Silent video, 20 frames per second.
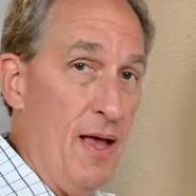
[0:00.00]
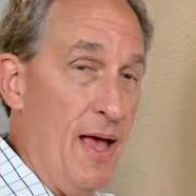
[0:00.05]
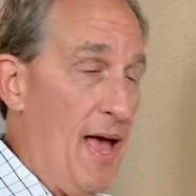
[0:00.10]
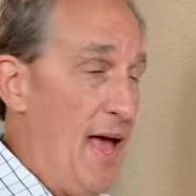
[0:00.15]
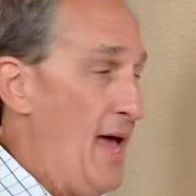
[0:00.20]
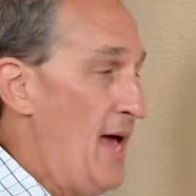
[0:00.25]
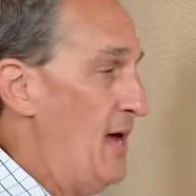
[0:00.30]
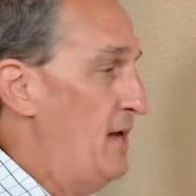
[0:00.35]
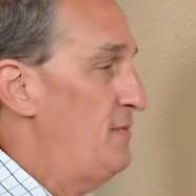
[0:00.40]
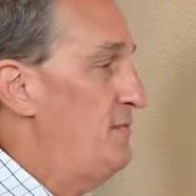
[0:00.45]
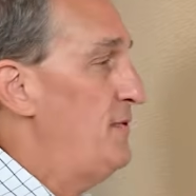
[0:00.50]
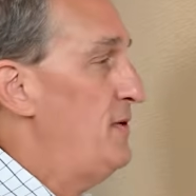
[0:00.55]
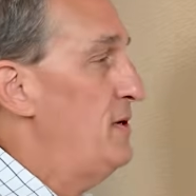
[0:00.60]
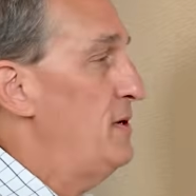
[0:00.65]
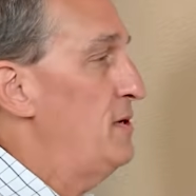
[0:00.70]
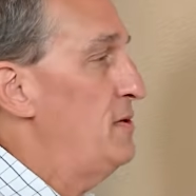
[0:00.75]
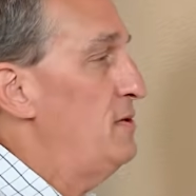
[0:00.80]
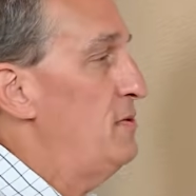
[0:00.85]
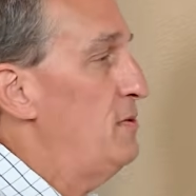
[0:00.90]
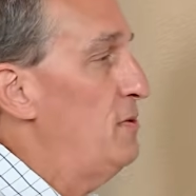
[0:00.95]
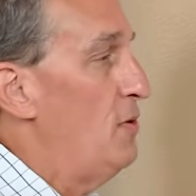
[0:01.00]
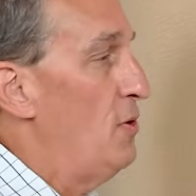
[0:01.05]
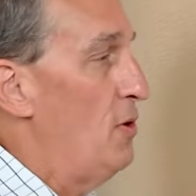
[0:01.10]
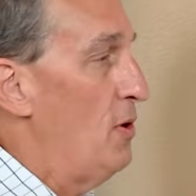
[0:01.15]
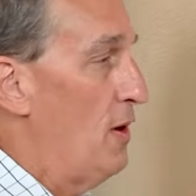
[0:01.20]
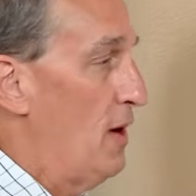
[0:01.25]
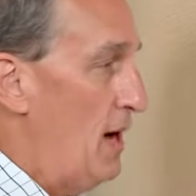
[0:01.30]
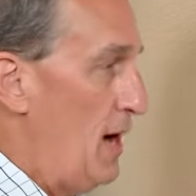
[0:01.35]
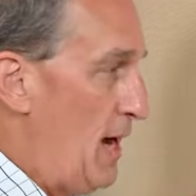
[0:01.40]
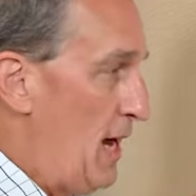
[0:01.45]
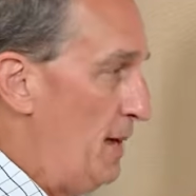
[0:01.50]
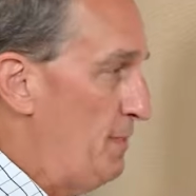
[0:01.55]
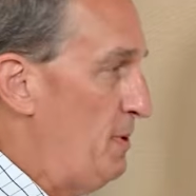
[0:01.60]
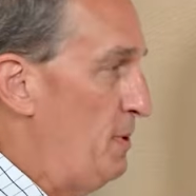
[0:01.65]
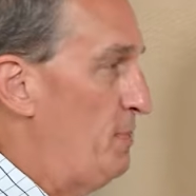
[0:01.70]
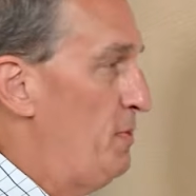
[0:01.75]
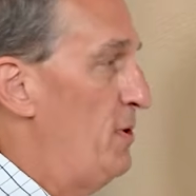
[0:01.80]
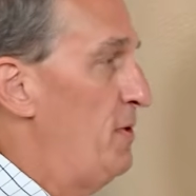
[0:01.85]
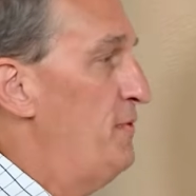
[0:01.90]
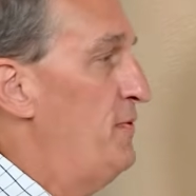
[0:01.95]
Advil or
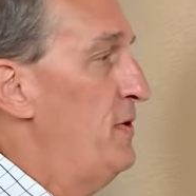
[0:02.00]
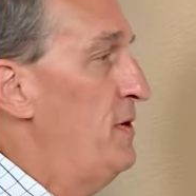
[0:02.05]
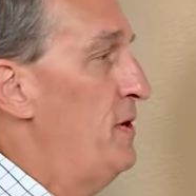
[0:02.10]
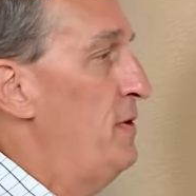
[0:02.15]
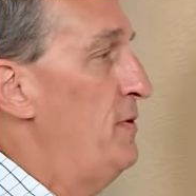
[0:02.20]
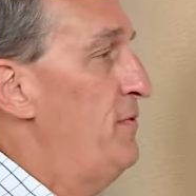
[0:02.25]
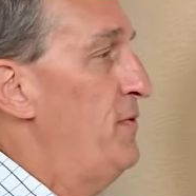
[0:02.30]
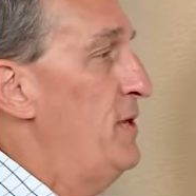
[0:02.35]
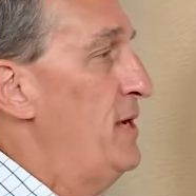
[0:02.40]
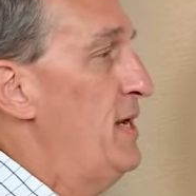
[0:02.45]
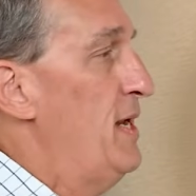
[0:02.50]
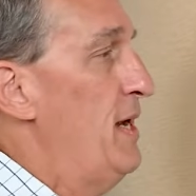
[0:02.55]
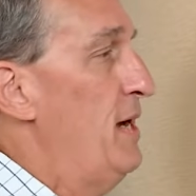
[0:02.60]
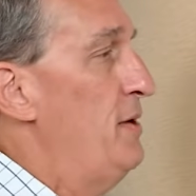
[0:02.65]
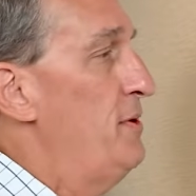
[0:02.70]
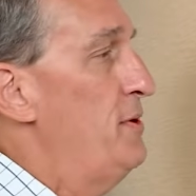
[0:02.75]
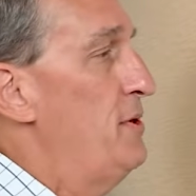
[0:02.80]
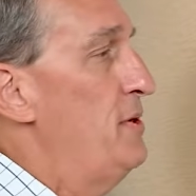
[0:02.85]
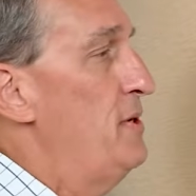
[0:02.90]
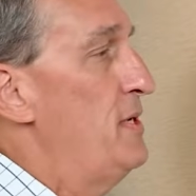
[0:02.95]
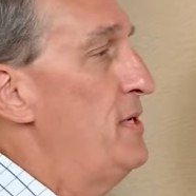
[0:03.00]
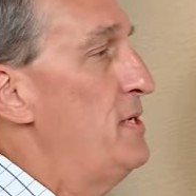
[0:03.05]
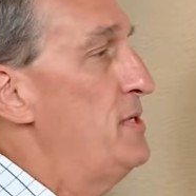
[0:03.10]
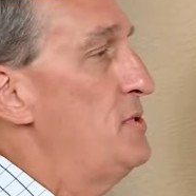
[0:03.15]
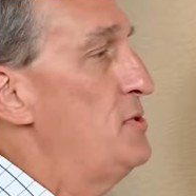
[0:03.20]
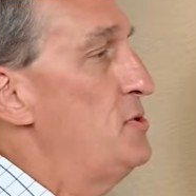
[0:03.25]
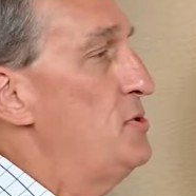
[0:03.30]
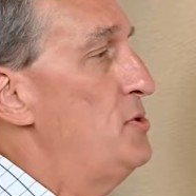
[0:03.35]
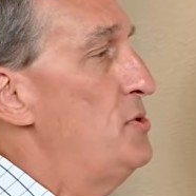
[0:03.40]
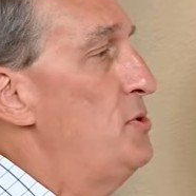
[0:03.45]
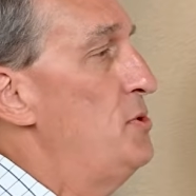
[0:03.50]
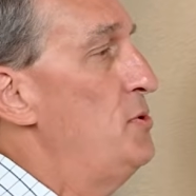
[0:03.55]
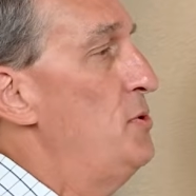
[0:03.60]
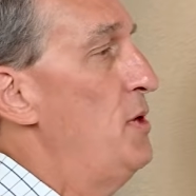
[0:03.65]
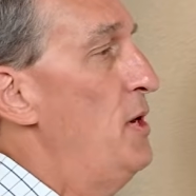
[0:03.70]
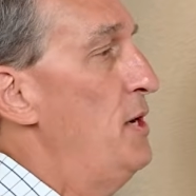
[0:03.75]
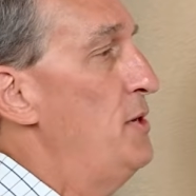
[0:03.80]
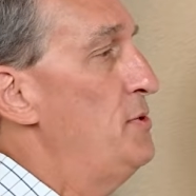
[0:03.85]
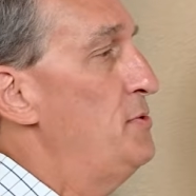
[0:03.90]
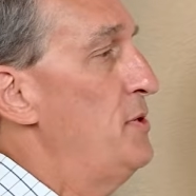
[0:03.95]
ibuprofen over the counter is
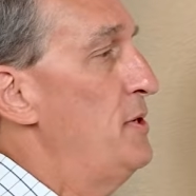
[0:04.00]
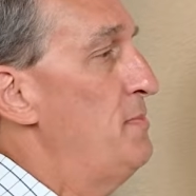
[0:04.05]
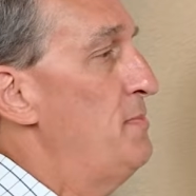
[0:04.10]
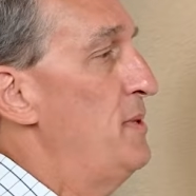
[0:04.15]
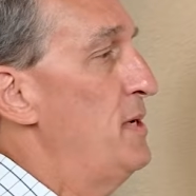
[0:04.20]
200